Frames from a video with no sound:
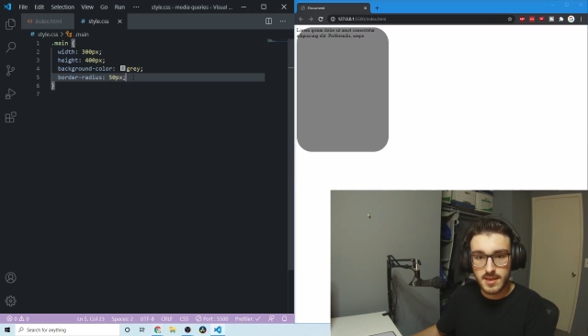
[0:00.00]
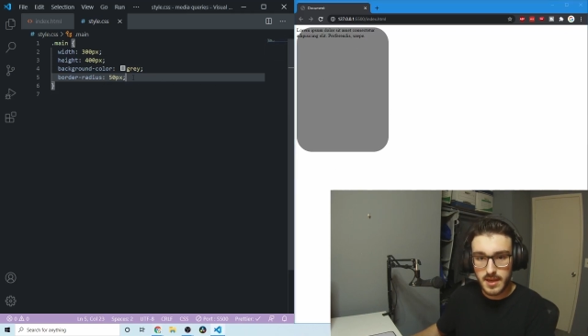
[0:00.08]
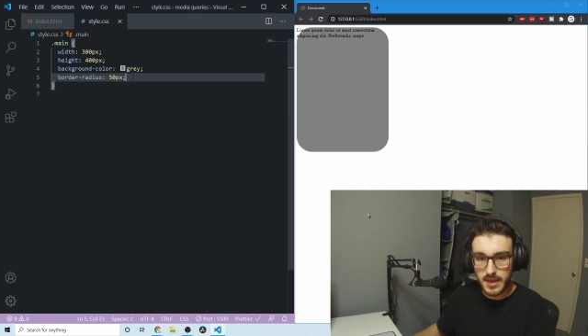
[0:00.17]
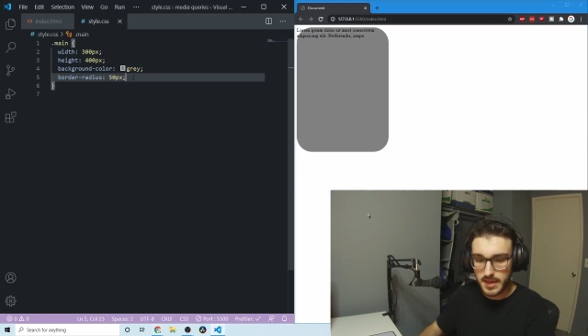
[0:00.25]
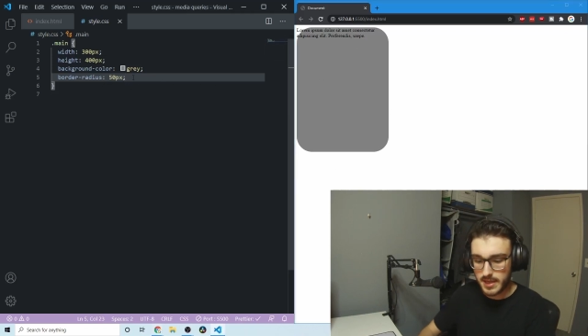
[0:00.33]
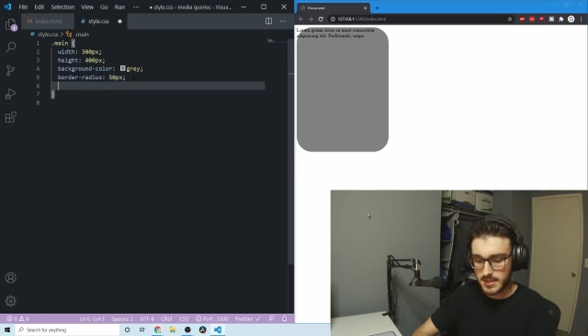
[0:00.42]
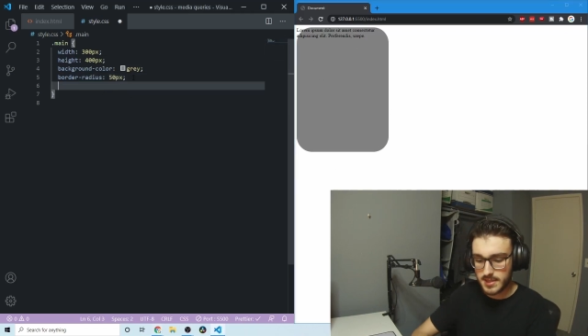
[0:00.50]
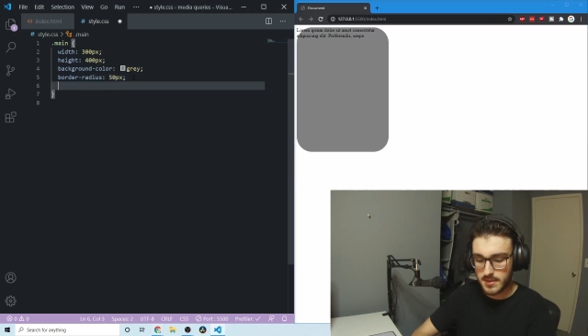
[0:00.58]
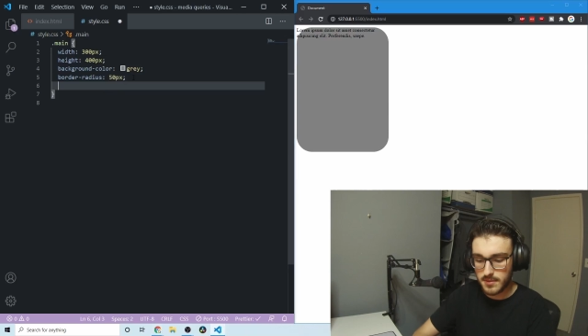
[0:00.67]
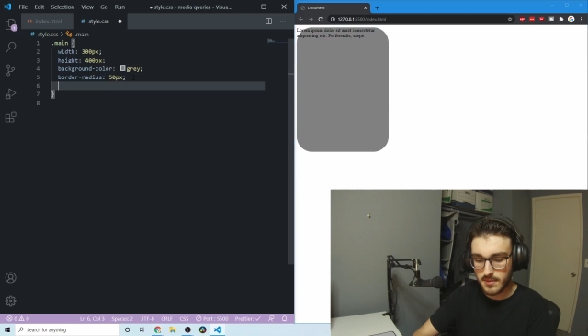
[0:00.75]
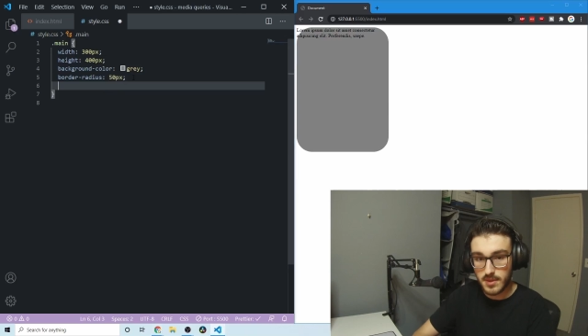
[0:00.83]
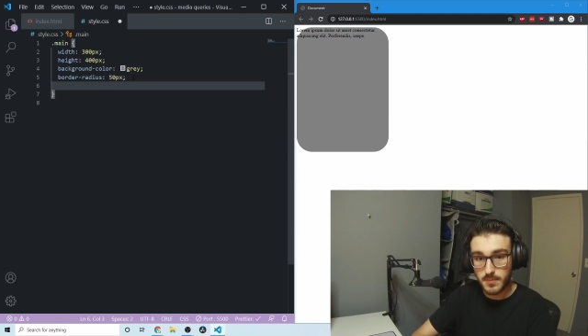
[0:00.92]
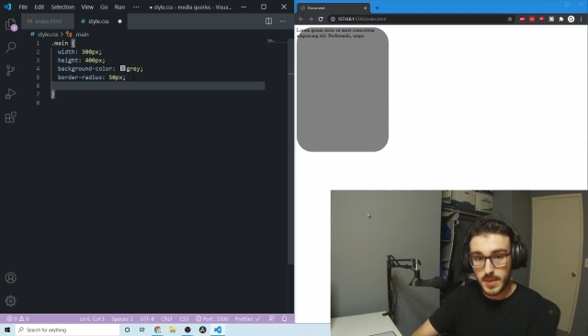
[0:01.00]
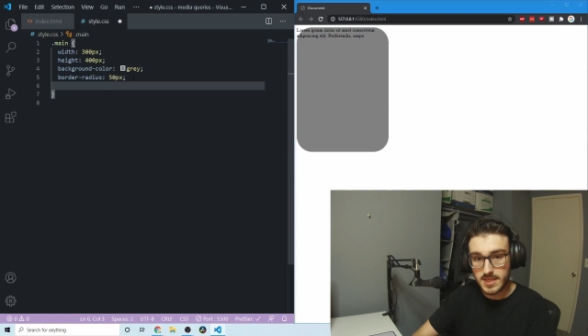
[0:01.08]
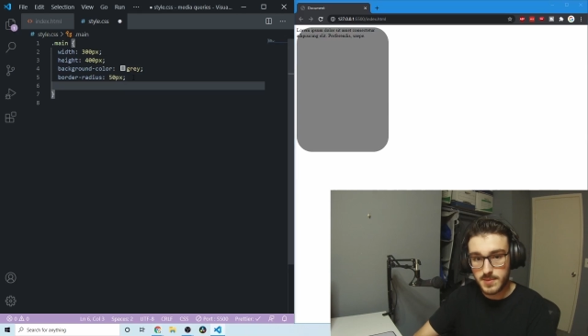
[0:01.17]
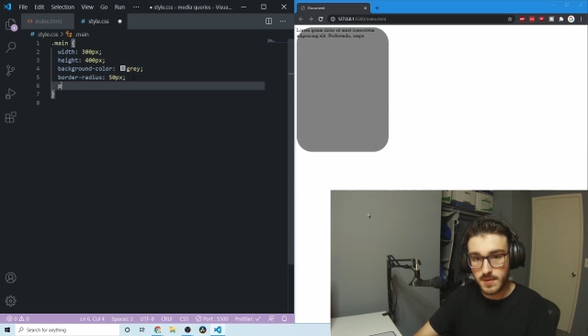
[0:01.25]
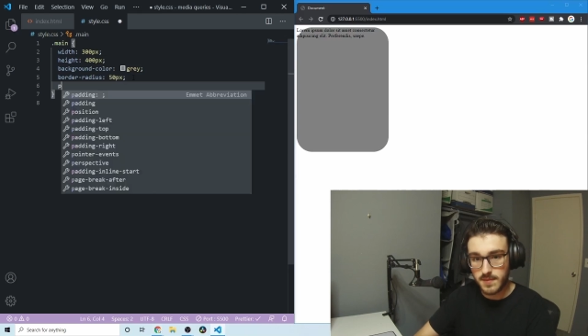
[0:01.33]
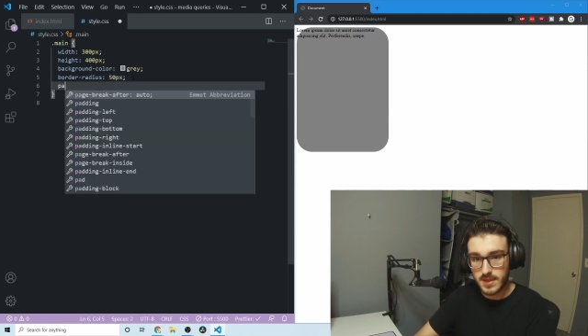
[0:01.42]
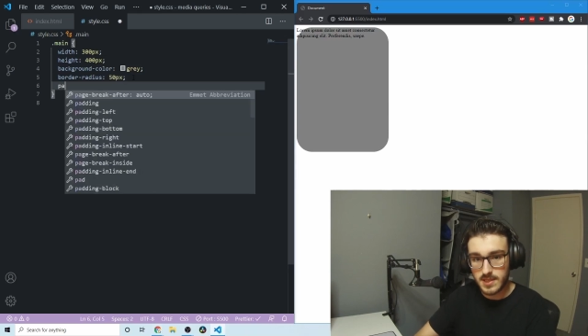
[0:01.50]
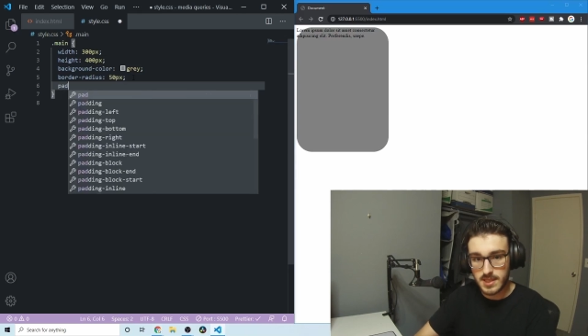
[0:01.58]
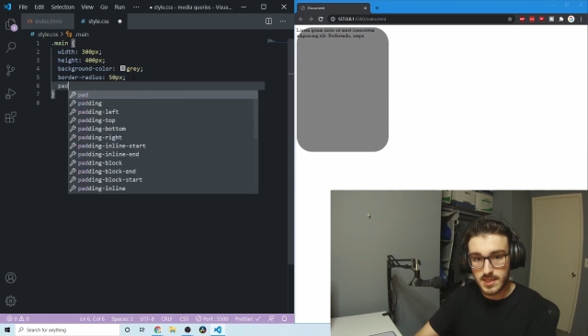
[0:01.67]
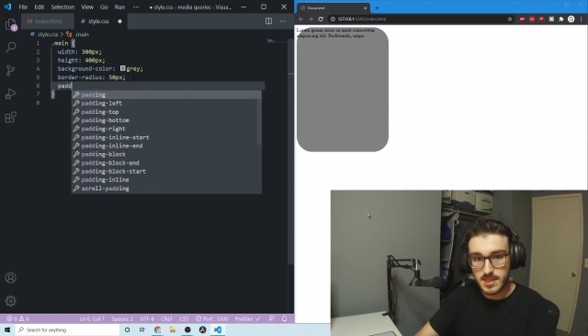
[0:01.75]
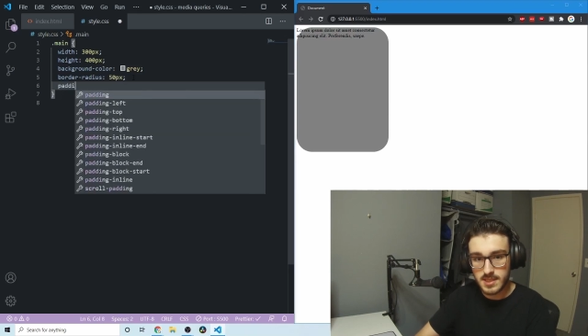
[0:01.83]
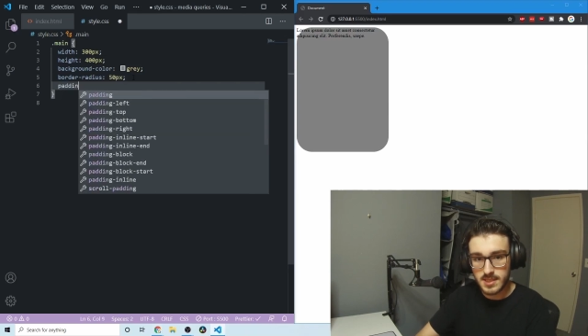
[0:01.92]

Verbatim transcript: Uh, and so the best way to fix this